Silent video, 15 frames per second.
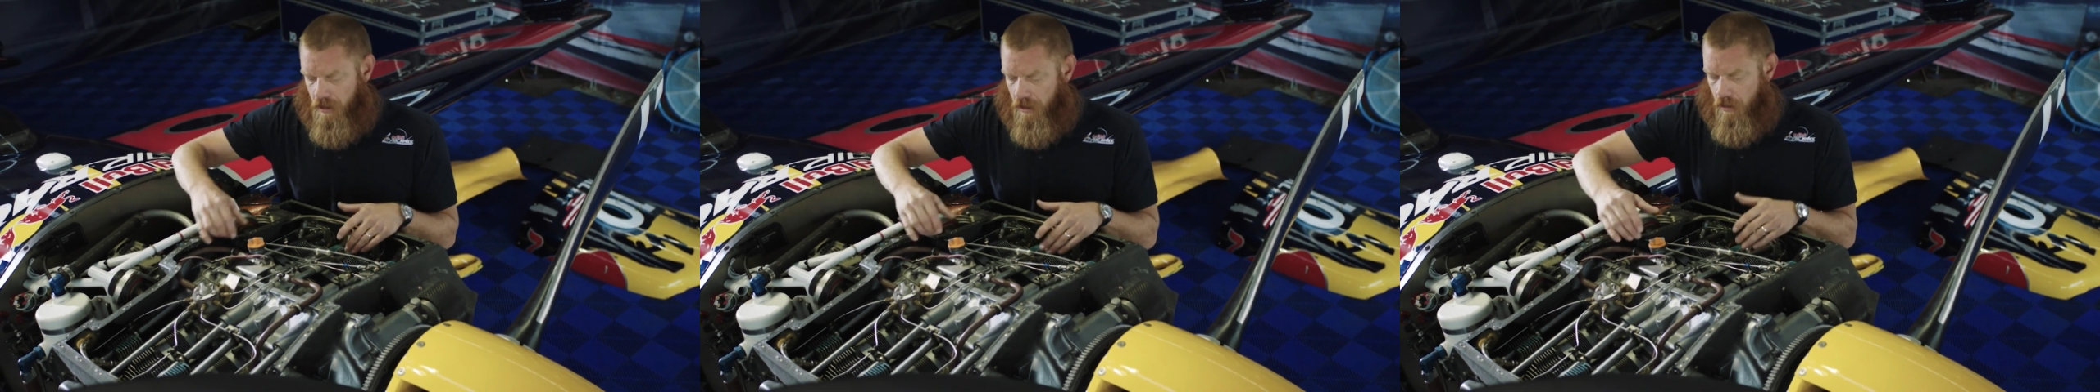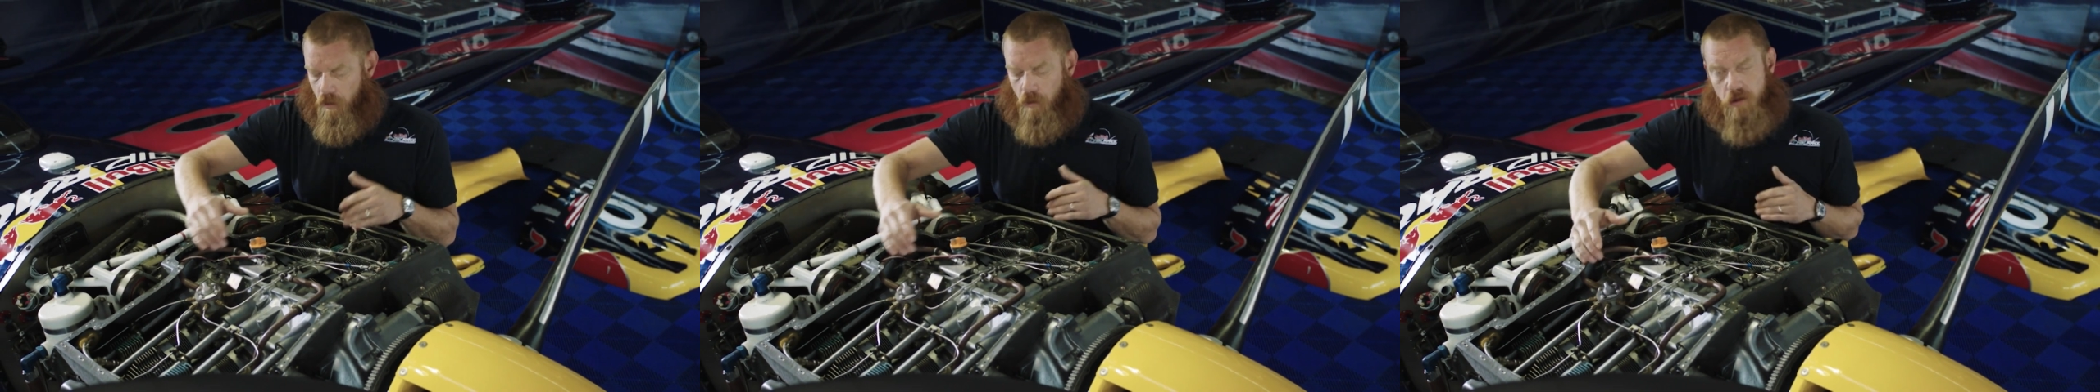
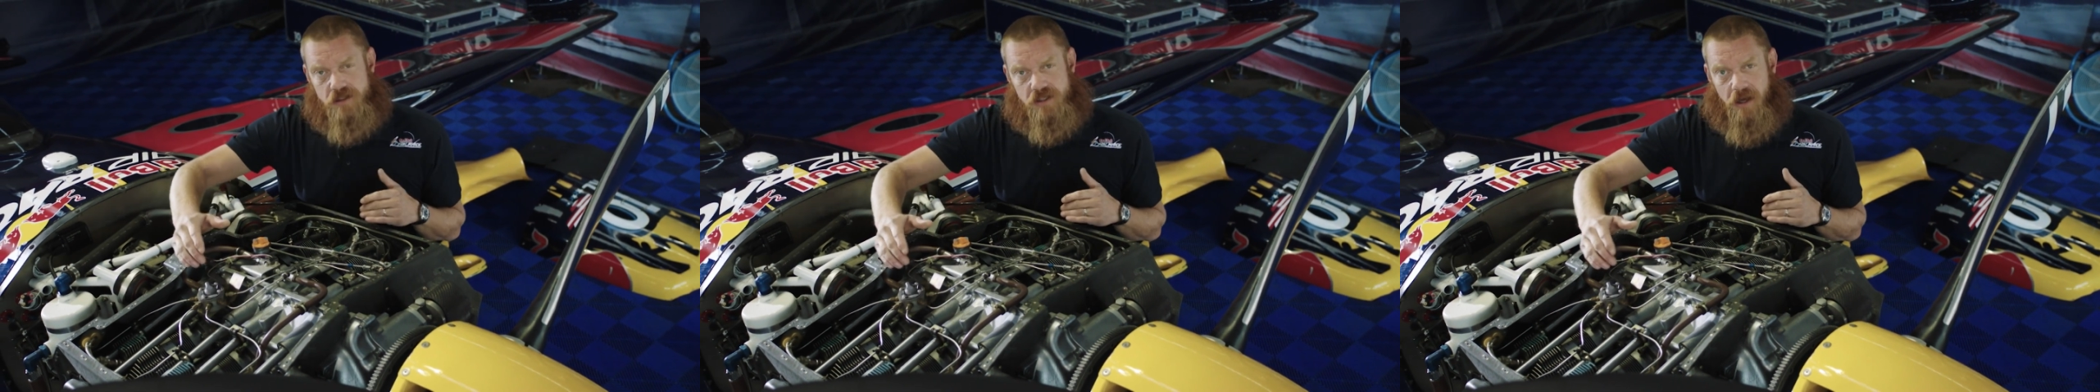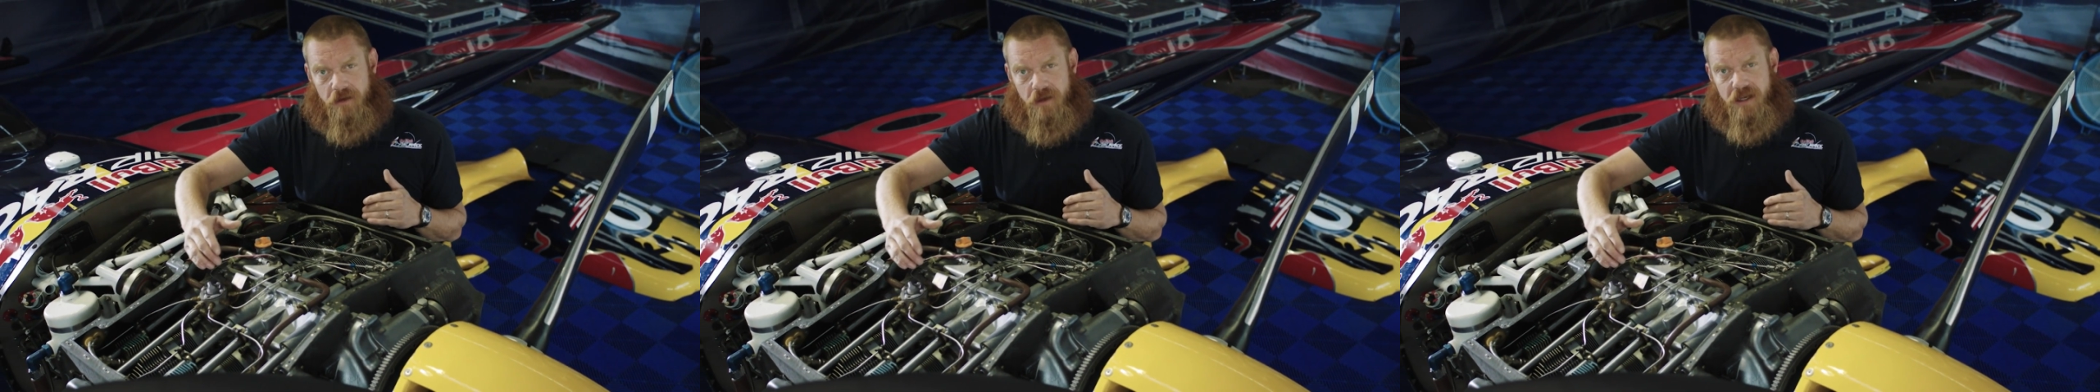are
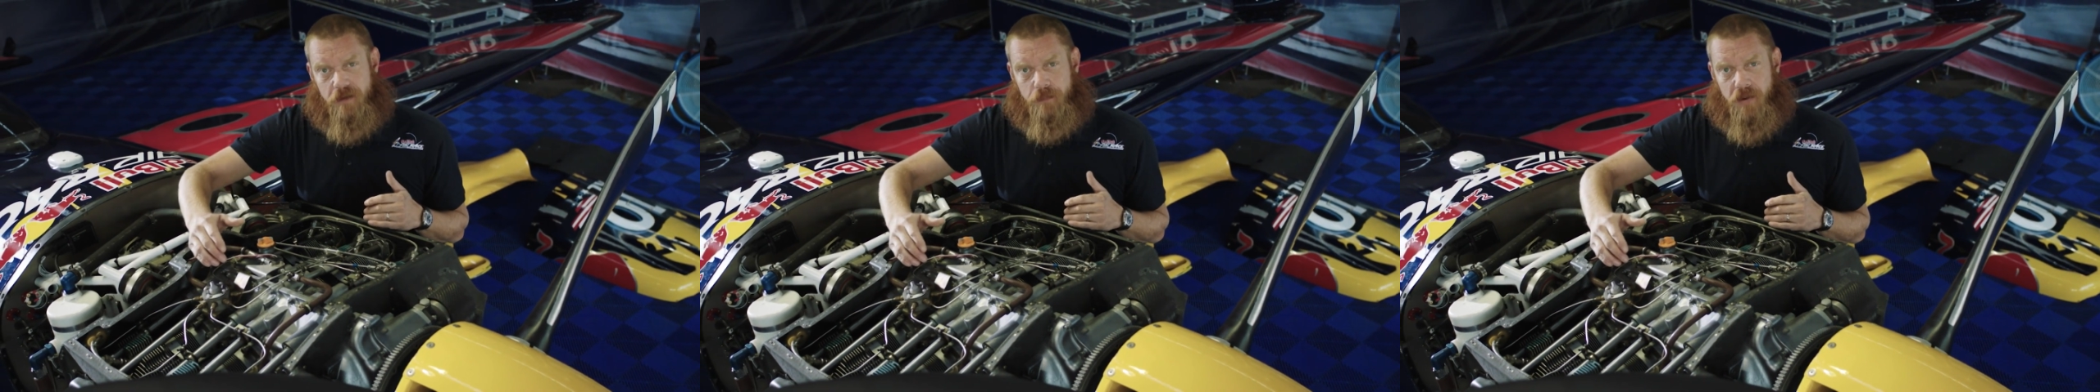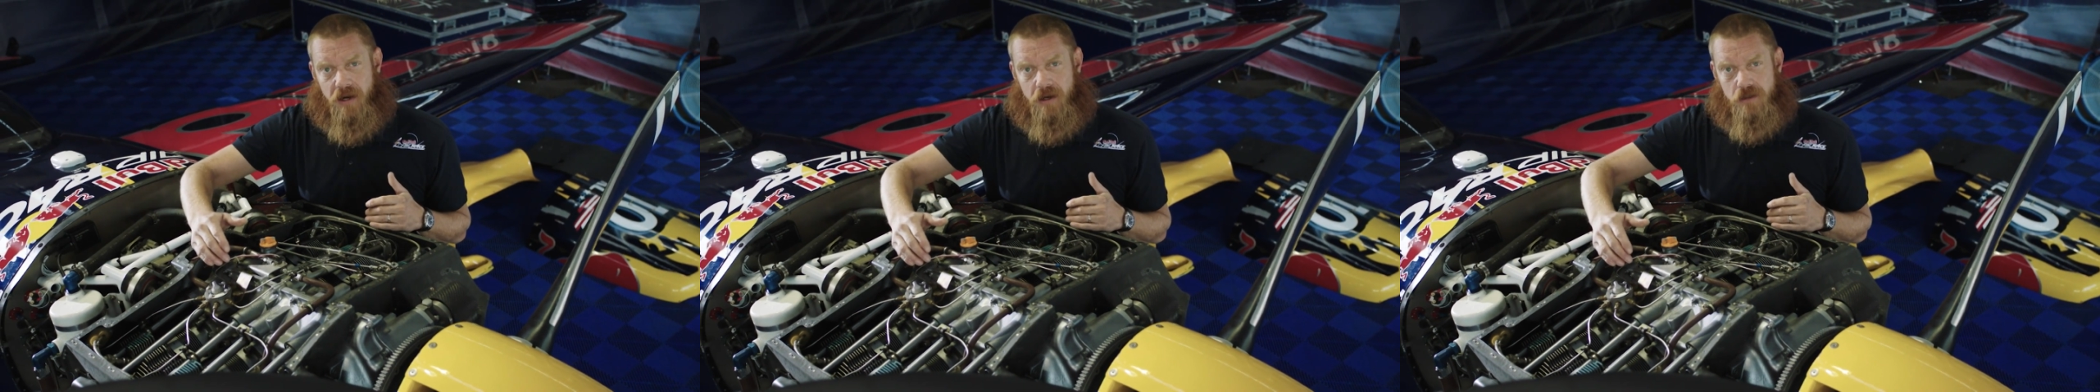horizontally
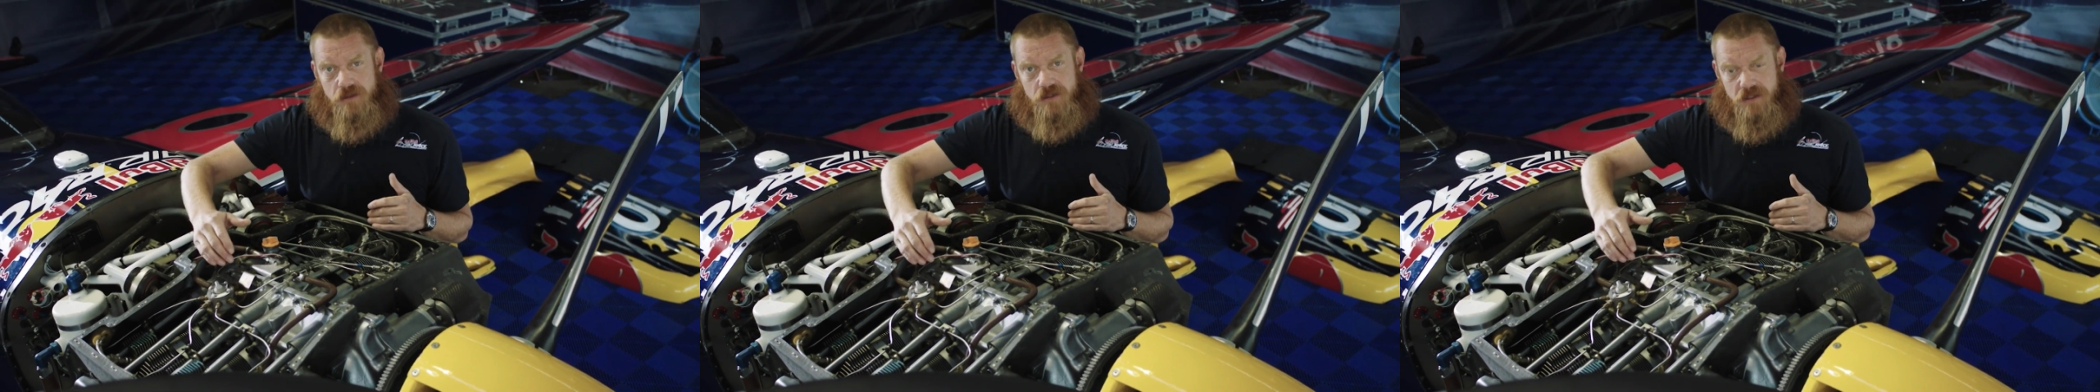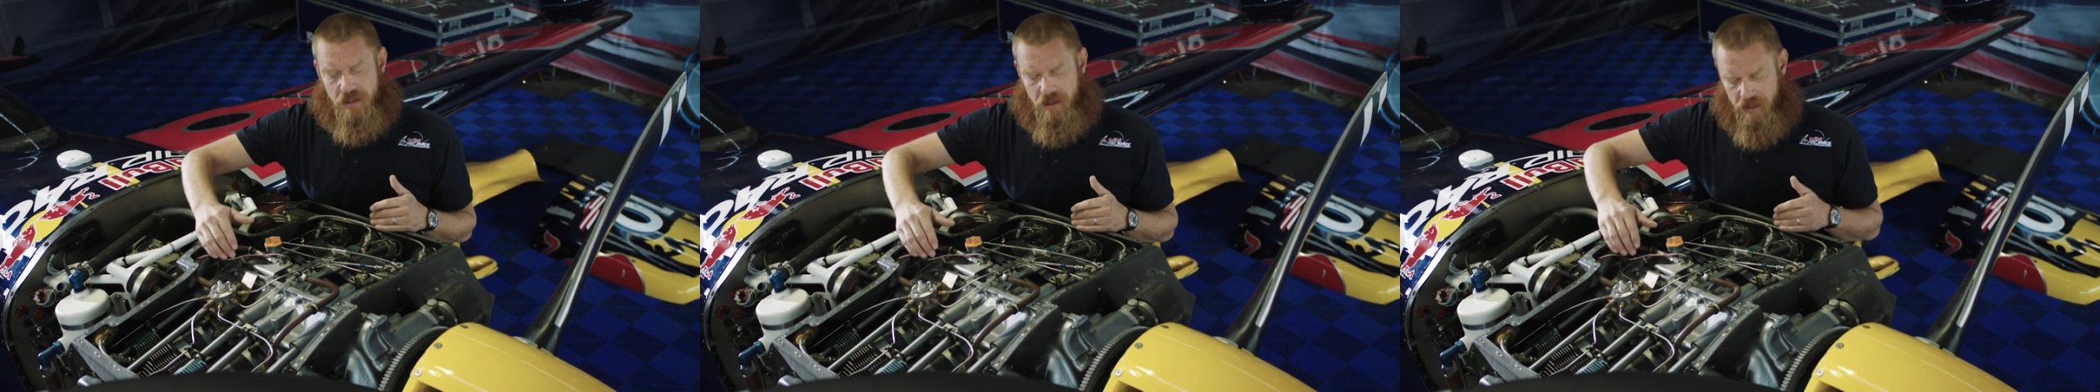
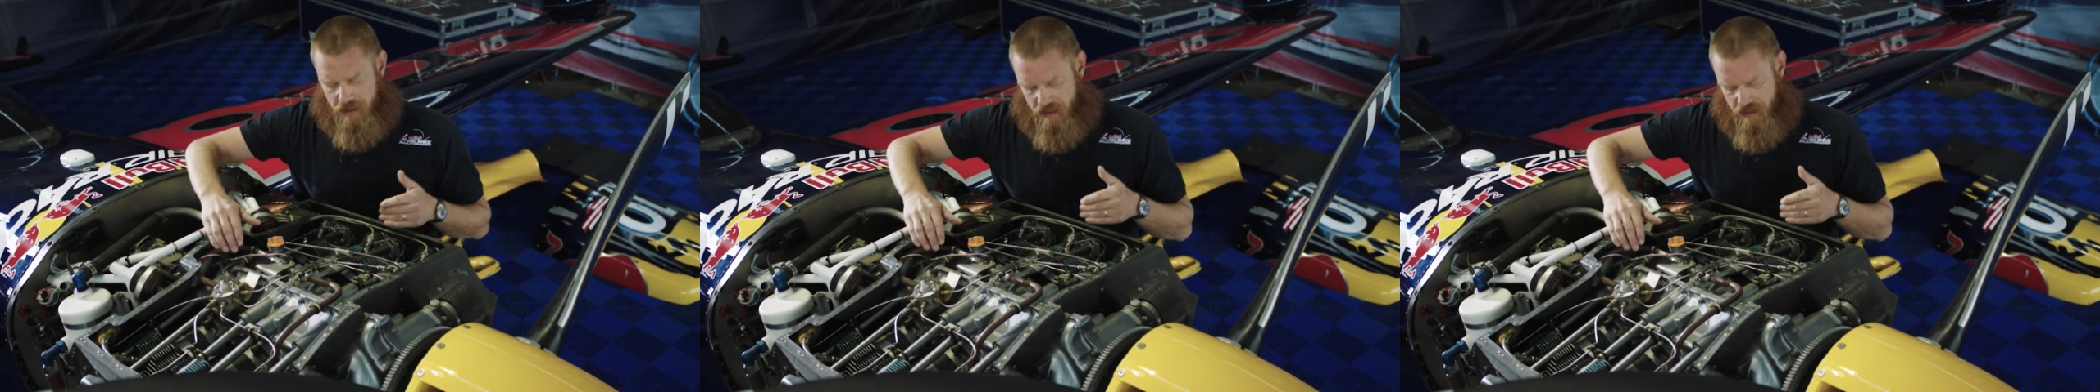opposed,